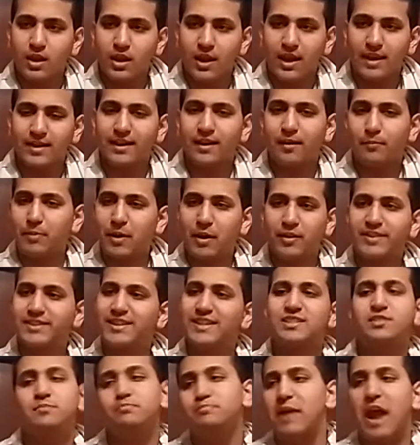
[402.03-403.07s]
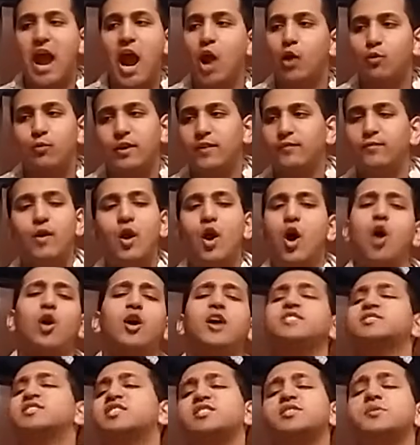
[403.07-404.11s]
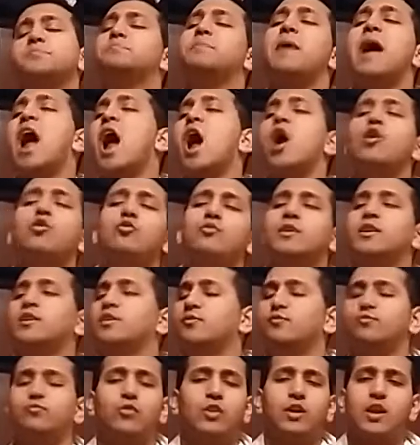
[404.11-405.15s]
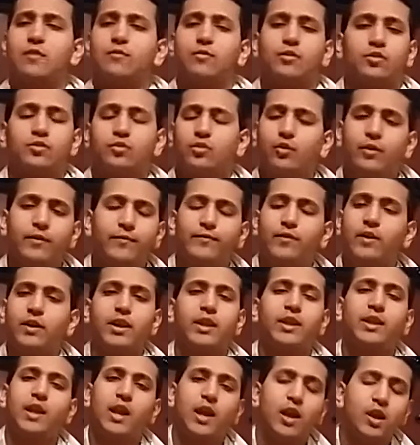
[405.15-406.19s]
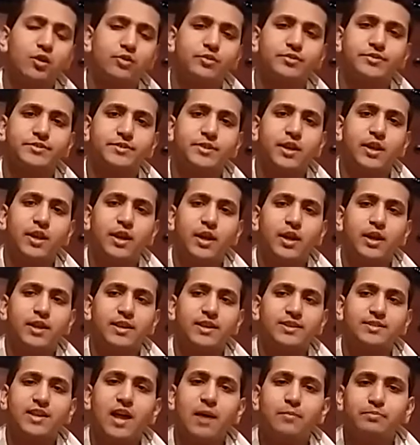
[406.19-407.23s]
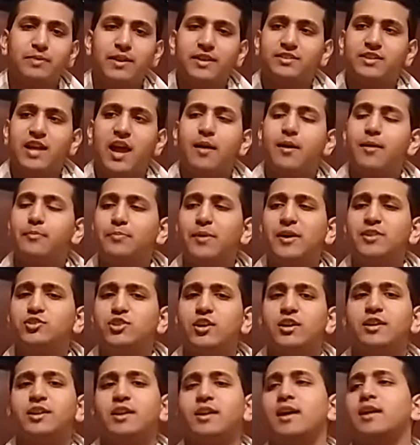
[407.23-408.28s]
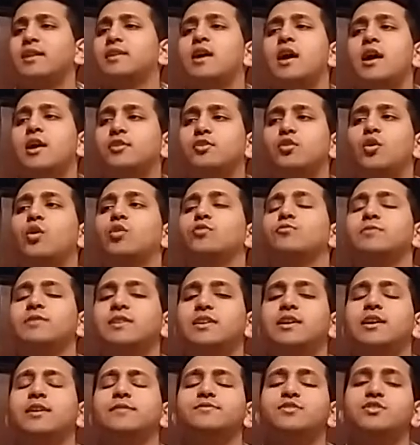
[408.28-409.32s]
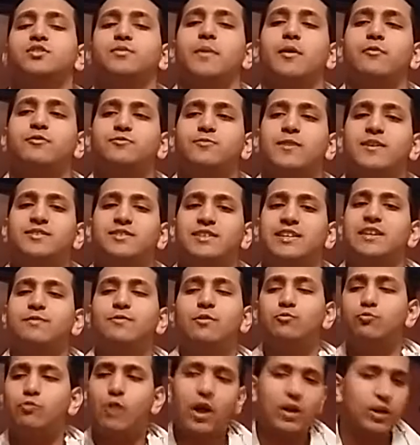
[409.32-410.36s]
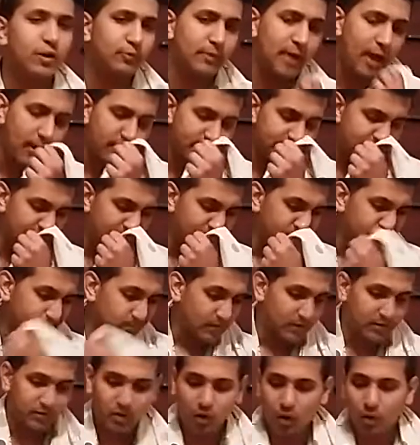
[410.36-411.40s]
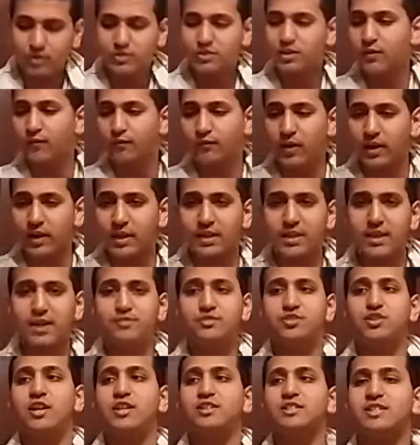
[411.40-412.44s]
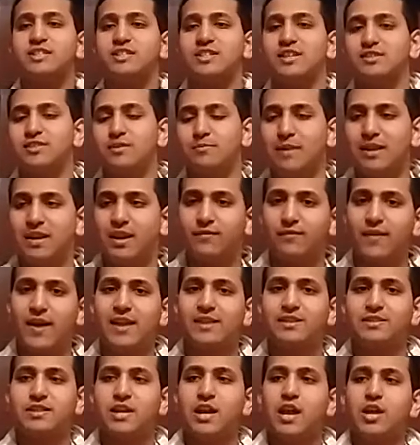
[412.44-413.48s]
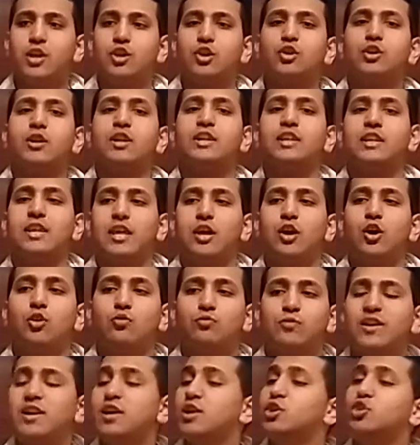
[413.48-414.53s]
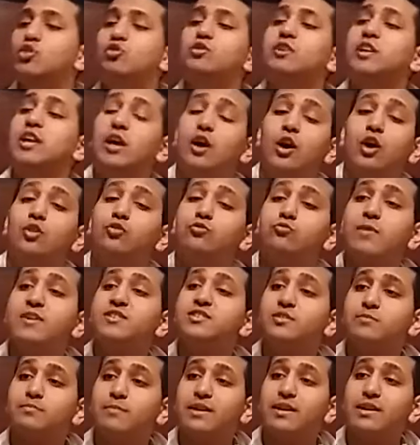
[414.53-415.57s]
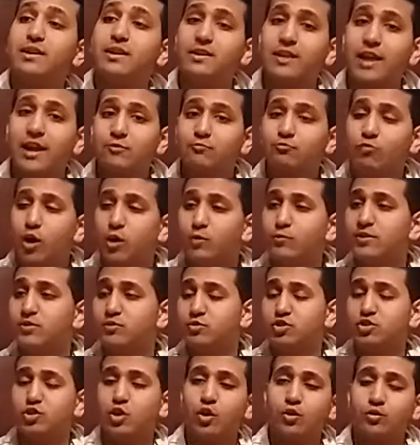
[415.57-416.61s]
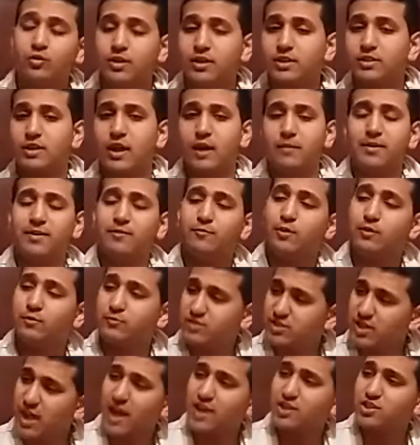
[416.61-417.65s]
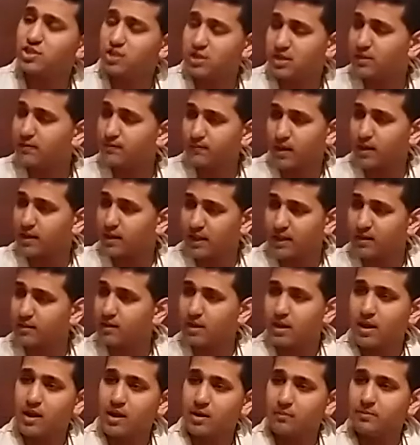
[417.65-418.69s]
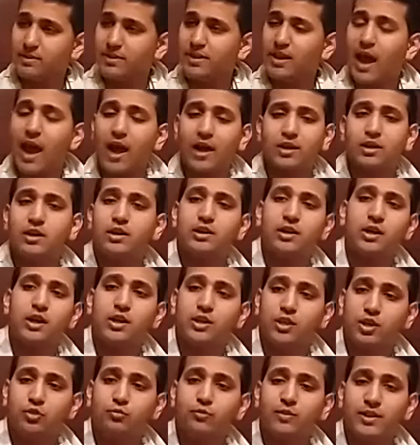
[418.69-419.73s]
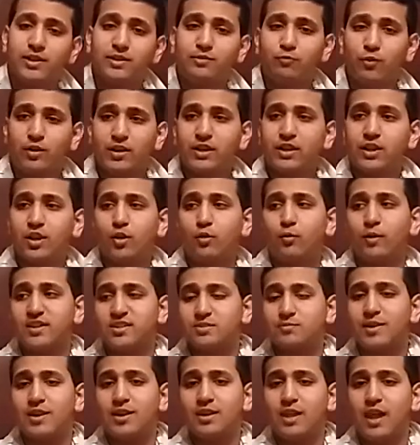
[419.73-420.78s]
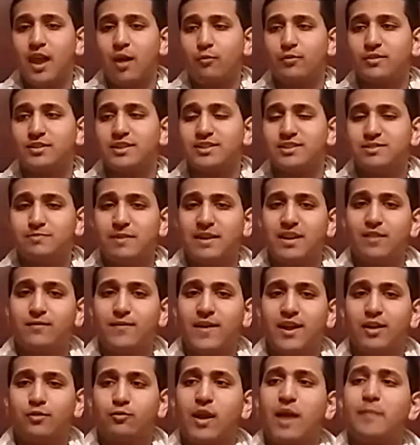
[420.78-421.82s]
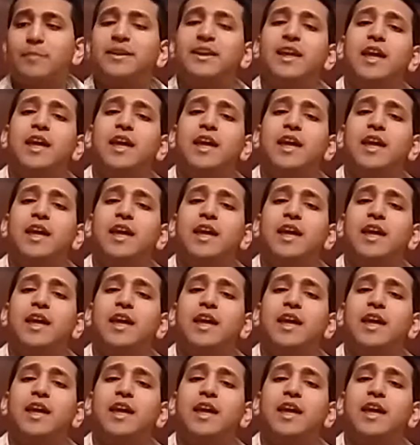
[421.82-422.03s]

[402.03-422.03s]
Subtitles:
And apparently that's empowering. Oh, because it's empowering. Whatever. No one fucking cares. That's not big time. I bet you, again, no one really gives a shit about women's wrestling. Even Ronda Rousey. No one's going to fucking give a shit if this is the main event. You're going to kill... You killed WrestleMania Night 1 with Charlotte... I mean, with Sasha and fucking Bianca. You really want to kill WrestleMania again with this main event crap?